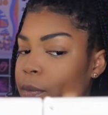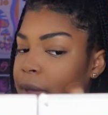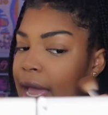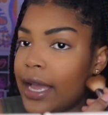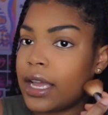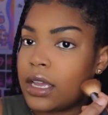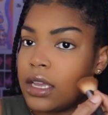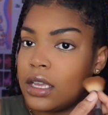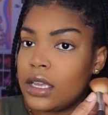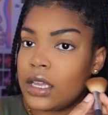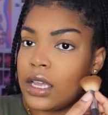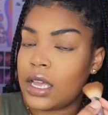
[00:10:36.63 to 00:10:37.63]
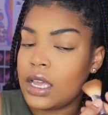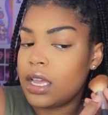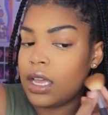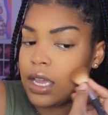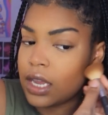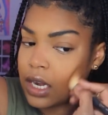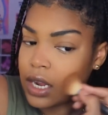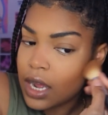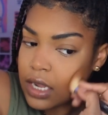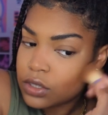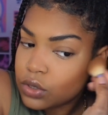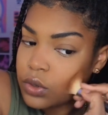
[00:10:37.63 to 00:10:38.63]
back in
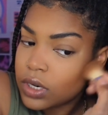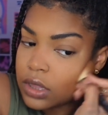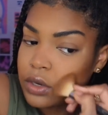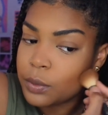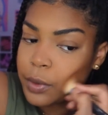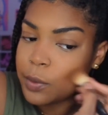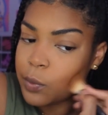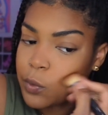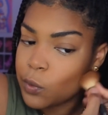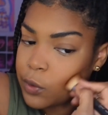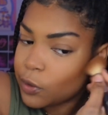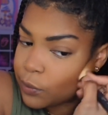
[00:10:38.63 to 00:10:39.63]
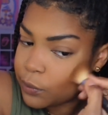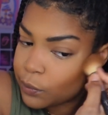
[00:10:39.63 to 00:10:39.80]
contour a little bit more